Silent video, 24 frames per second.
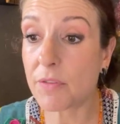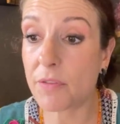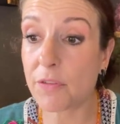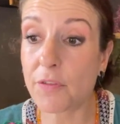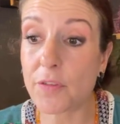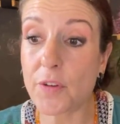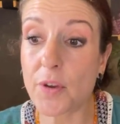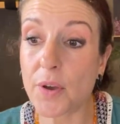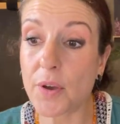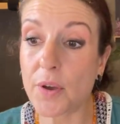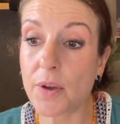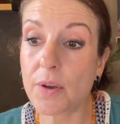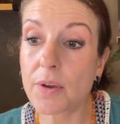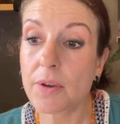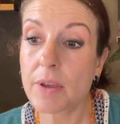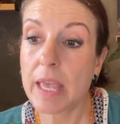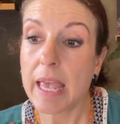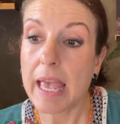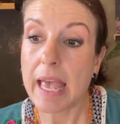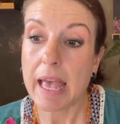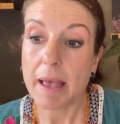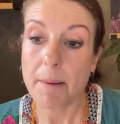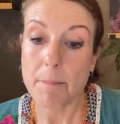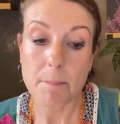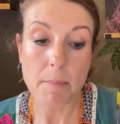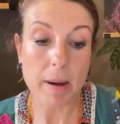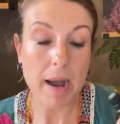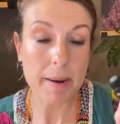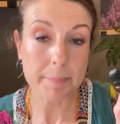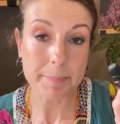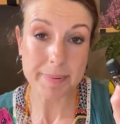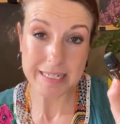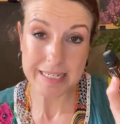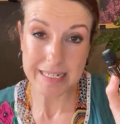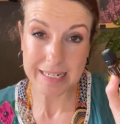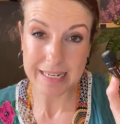Fur, my
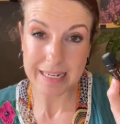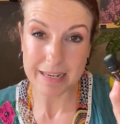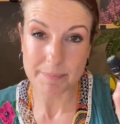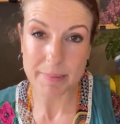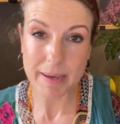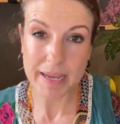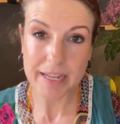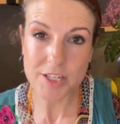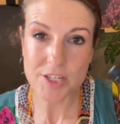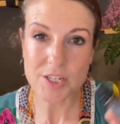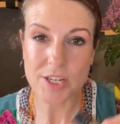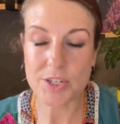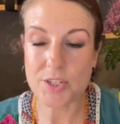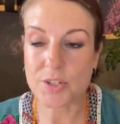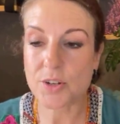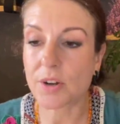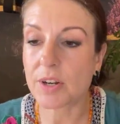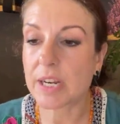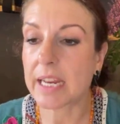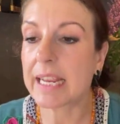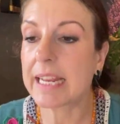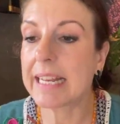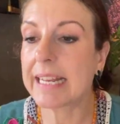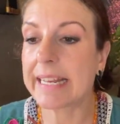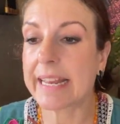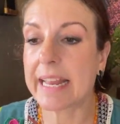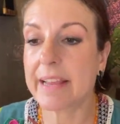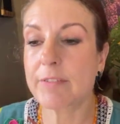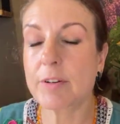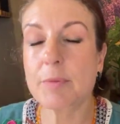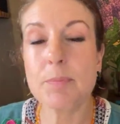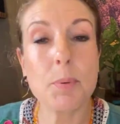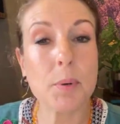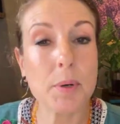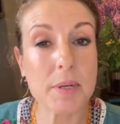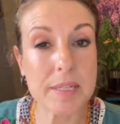particular batch has got
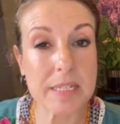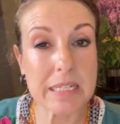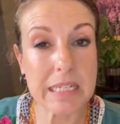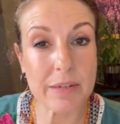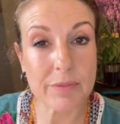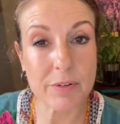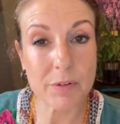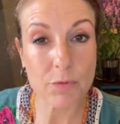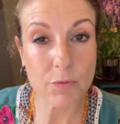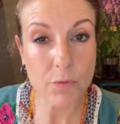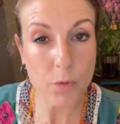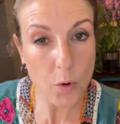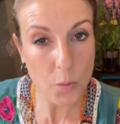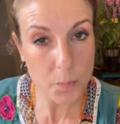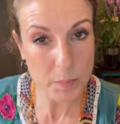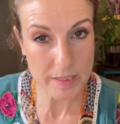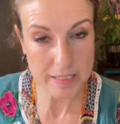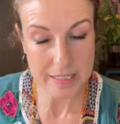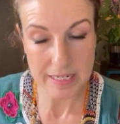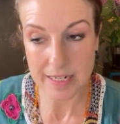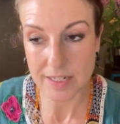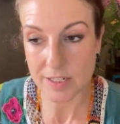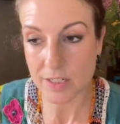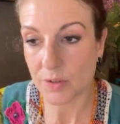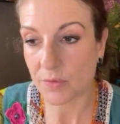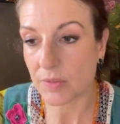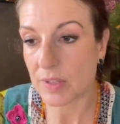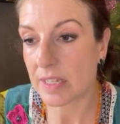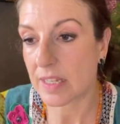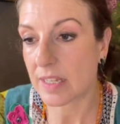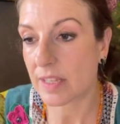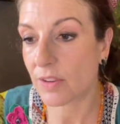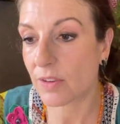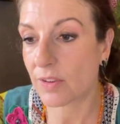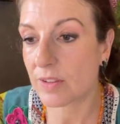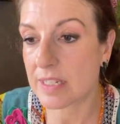11.74% of
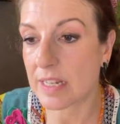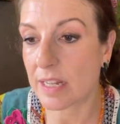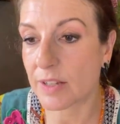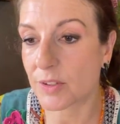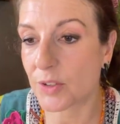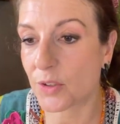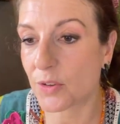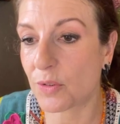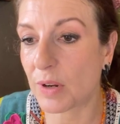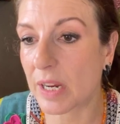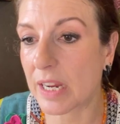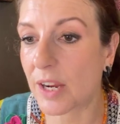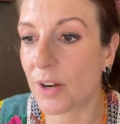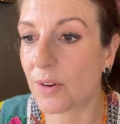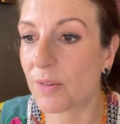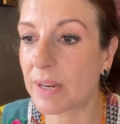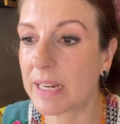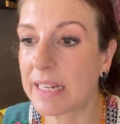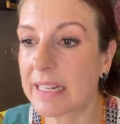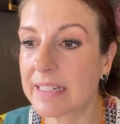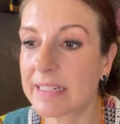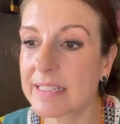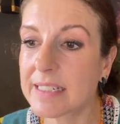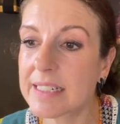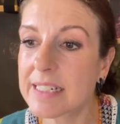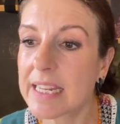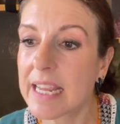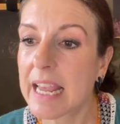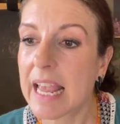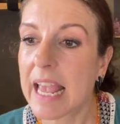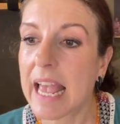the Delta-3-carene in it.